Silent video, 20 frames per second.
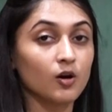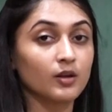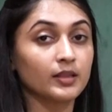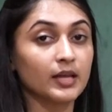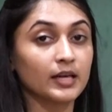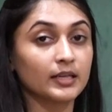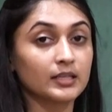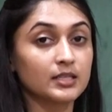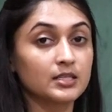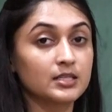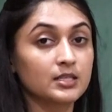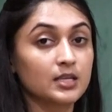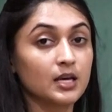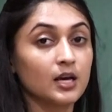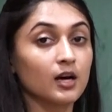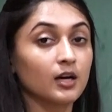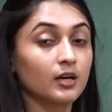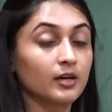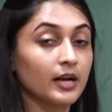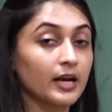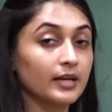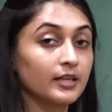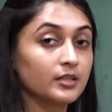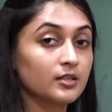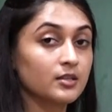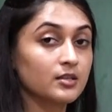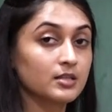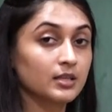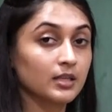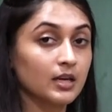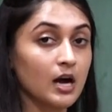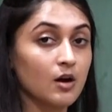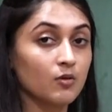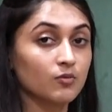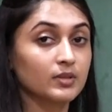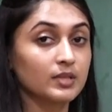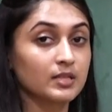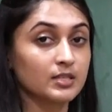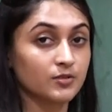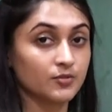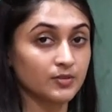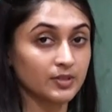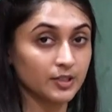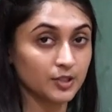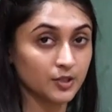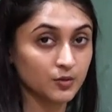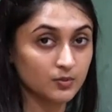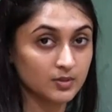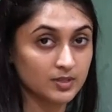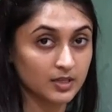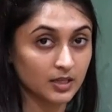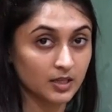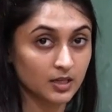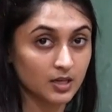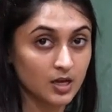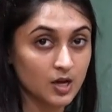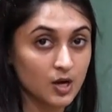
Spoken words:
that is creditor's account, is reducing,